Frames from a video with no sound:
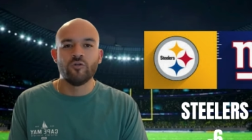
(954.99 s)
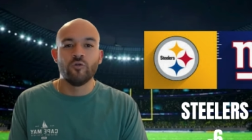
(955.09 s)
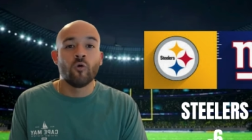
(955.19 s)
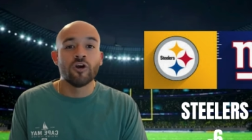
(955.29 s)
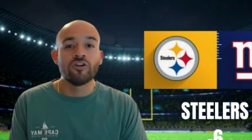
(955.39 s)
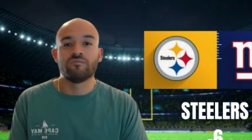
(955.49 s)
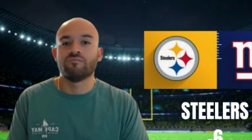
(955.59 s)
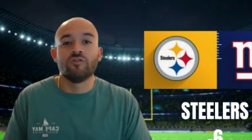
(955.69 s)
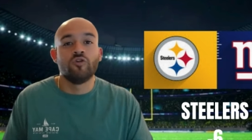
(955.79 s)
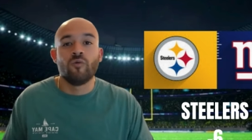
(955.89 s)
nor
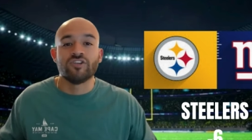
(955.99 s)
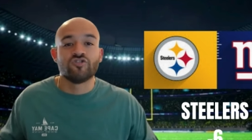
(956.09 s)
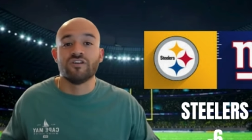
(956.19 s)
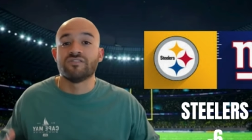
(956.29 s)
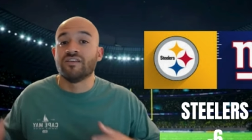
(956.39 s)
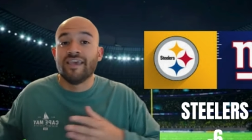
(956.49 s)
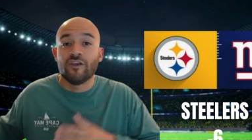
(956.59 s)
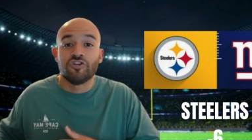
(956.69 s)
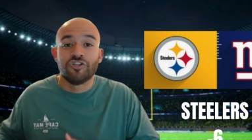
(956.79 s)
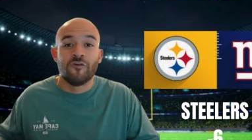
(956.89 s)
do I trust
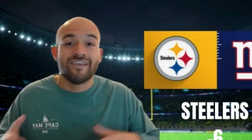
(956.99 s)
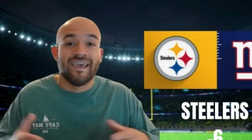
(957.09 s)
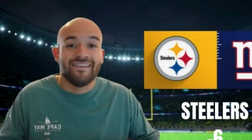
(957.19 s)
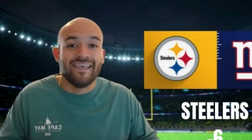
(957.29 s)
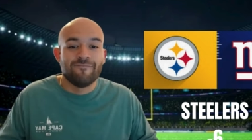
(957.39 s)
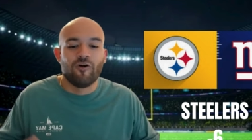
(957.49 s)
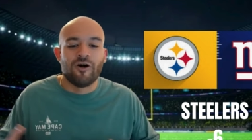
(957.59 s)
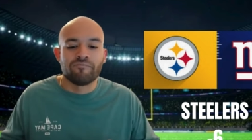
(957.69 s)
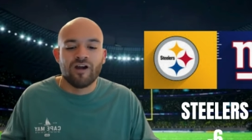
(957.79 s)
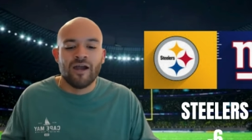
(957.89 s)
Daniel Jones and Dable
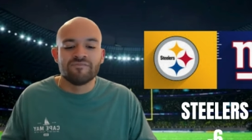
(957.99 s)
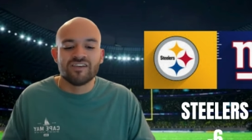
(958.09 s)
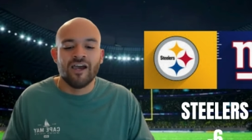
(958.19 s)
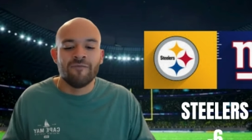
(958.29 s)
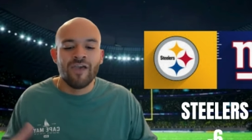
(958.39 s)
on primetime.